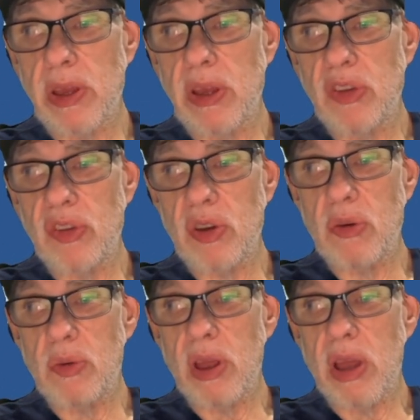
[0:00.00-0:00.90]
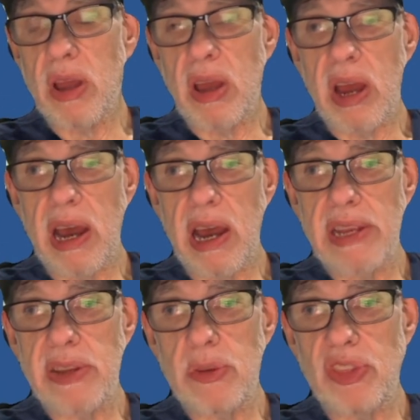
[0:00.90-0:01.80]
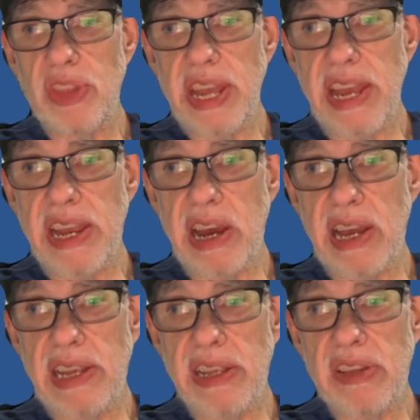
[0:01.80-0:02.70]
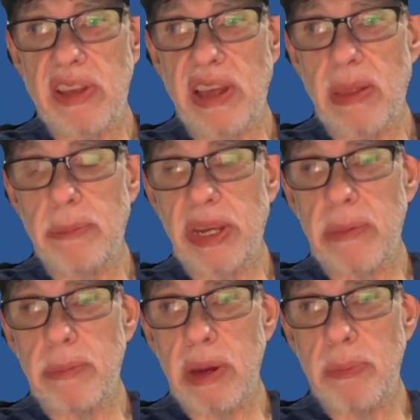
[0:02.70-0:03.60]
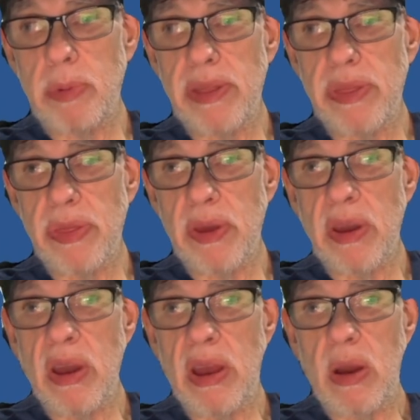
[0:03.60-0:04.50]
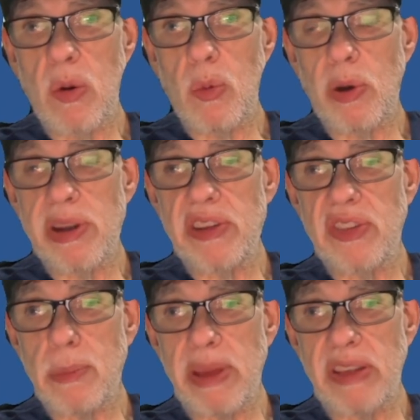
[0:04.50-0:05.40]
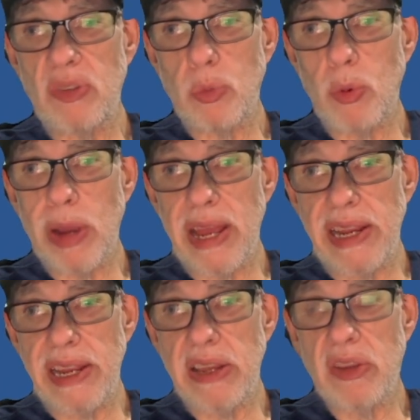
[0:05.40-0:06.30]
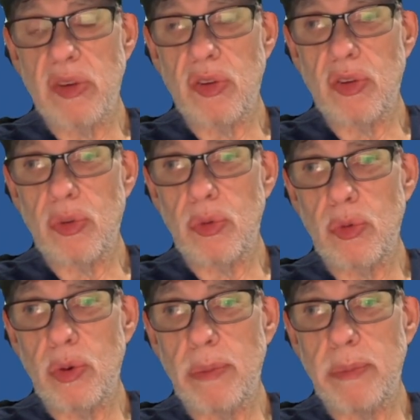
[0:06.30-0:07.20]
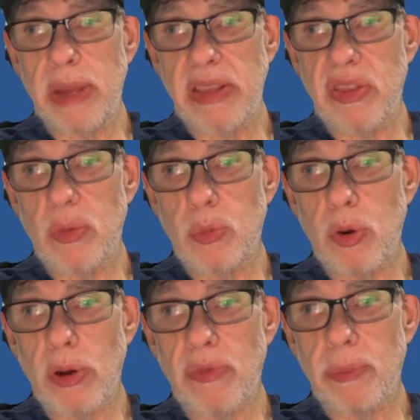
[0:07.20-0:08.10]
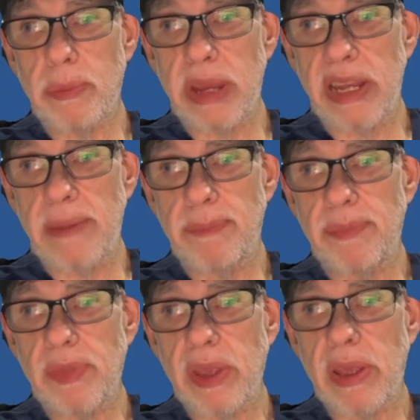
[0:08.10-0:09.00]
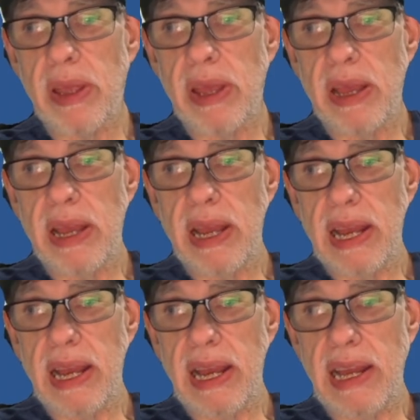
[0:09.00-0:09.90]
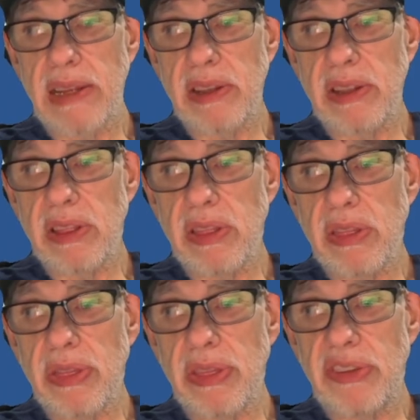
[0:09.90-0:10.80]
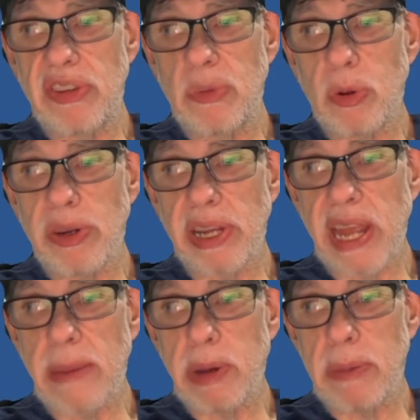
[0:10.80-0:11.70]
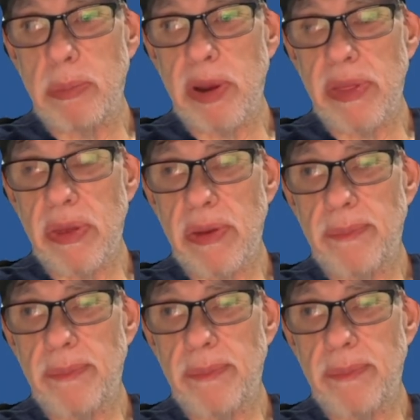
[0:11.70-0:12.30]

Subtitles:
So I used the AI to help me come up with what is the best way to make this work for me. And this is what it came up with.